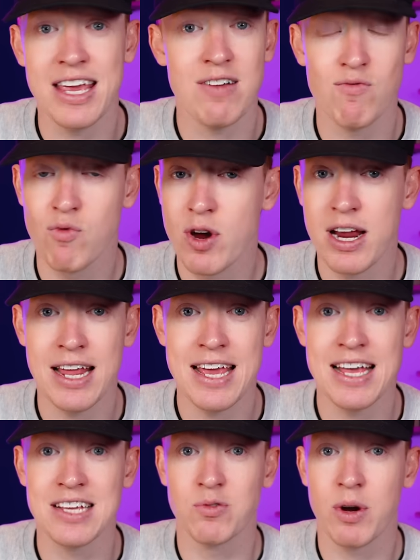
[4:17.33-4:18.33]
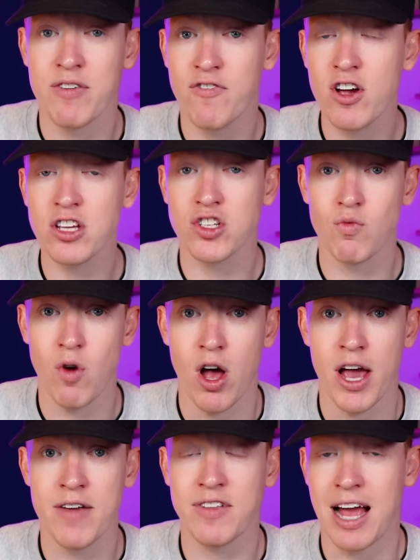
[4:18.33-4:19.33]
It really is. When he first
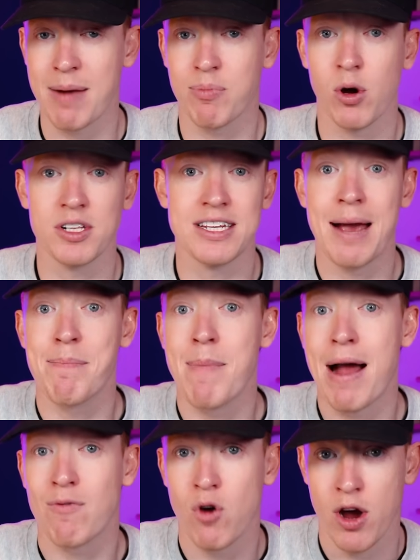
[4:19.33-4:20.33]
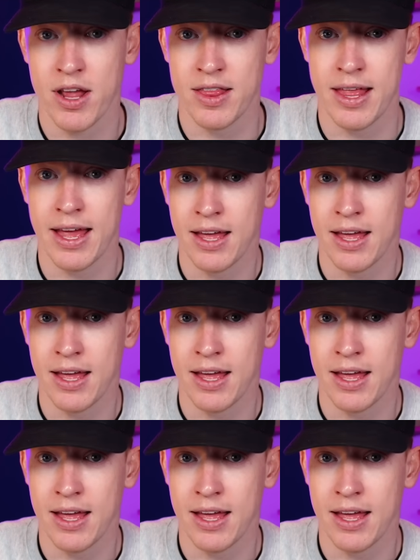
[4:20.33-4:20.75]
arrived at Brighton, he had Matt Ryan there.